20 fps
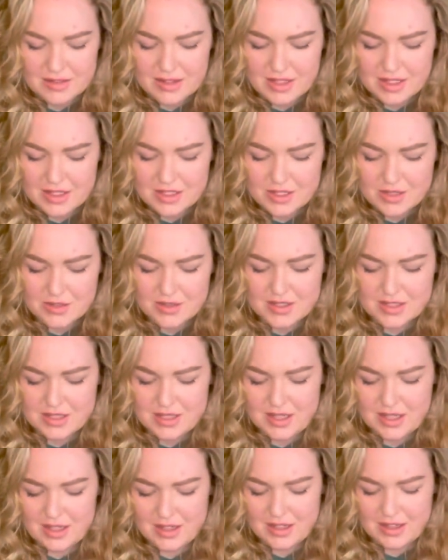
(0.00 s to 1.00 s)

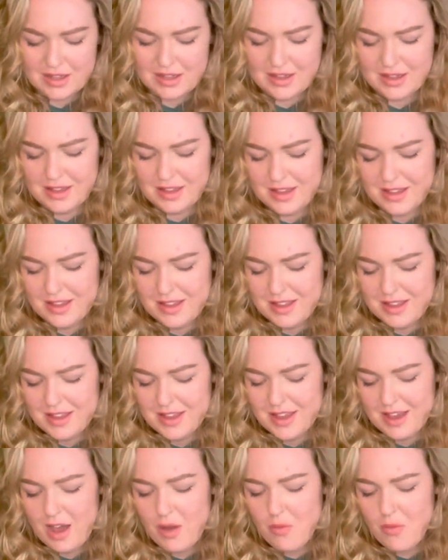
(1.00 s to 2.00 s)
Interesting.
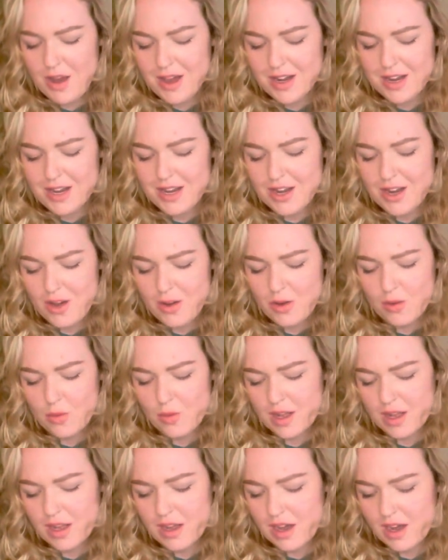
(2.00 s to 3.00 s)
I want to know in
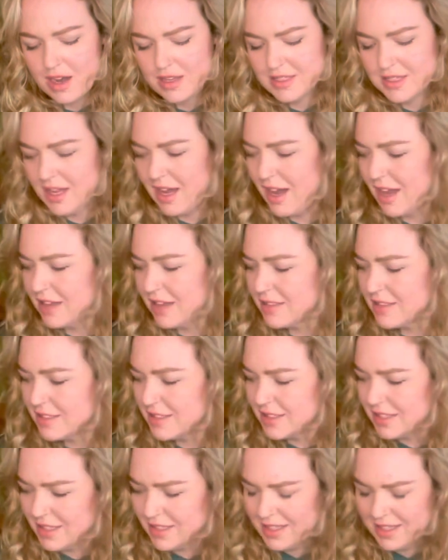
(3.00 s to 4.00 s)
what
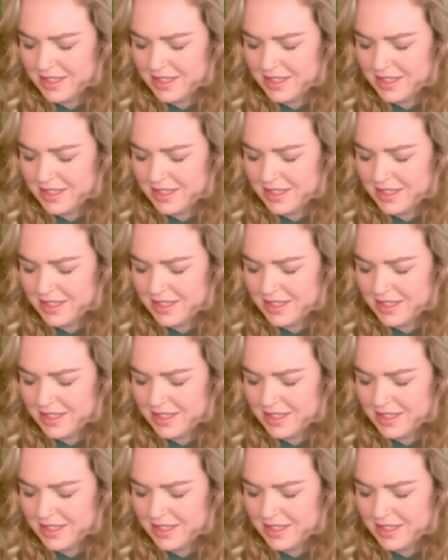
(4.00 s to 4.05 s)
context